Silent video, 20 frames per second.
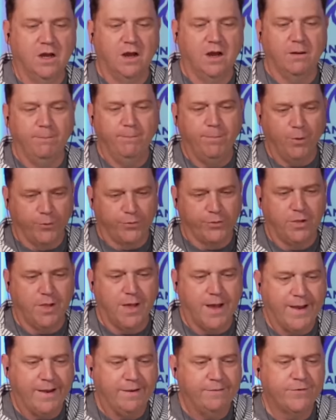both
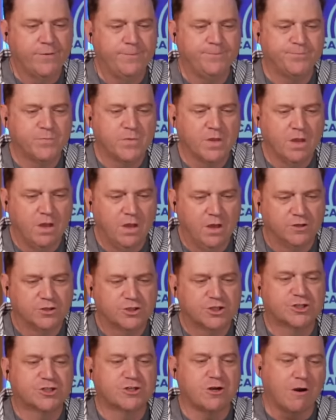live.
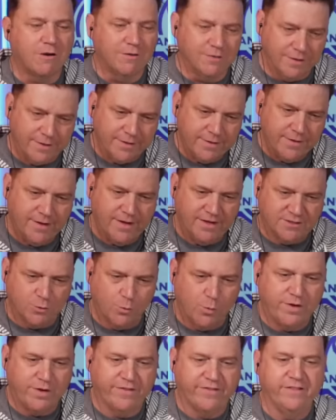Charlotte has a
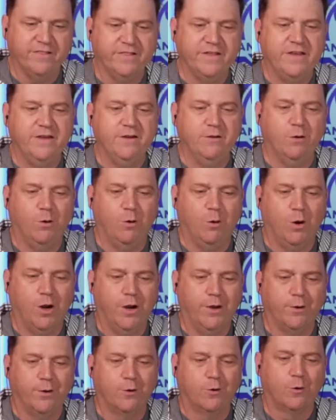1-0 lead
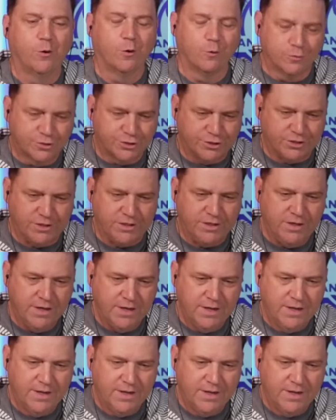on Hershey,